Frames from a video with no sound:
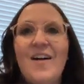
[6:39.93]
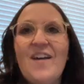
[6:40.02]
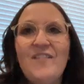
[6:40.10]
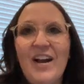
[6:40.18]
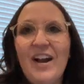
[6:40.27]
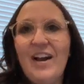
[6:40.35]

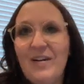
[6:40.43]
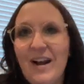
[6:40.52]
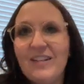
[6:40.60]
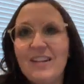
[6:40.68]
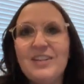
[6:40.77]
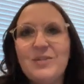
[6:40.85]
Very
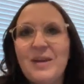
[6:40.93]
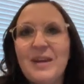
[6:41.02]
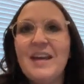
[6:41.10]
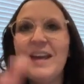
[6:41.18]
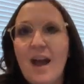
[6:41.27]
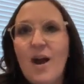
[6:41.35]
rarely do we
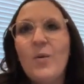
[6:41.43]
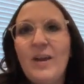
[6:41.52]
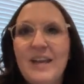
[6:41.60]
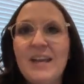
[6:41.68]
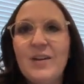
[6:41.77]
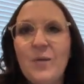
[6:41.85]
get a
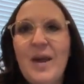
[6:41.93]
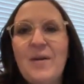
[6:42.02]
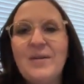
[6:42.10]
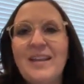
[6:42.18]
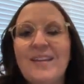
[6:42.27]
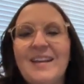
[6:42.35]
weekend away
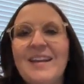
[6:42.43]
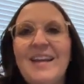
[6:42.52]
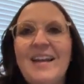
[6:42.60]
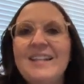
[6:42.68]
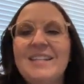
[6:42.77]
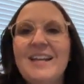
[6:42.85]
without the
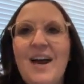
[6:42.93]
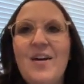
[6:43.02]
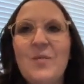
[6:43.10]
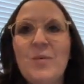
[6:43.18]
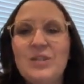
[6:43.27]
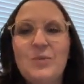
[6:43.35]
kids,
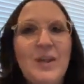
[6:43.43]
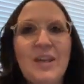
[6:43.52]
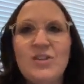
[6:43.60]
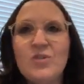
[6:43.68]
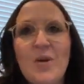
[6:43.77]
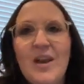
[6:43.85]
which we
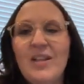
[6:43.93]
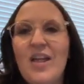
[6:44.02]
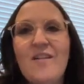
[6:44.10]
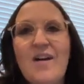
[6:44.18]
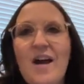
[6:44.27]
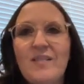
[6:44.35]
enjoy,
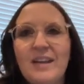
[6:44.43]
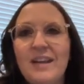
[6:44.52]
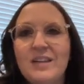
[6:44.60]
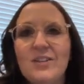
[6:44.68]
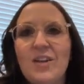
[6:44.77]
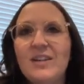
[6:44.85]
love having
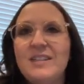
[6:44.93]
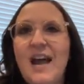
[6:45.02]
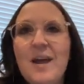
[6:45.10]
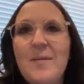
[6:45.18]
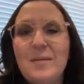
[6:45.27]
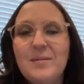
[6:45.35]
kids all the
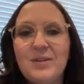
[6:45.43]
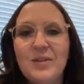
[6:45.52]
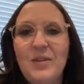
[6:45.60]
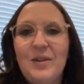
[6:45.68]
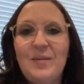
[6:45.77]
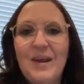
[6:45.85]
time, absolutely.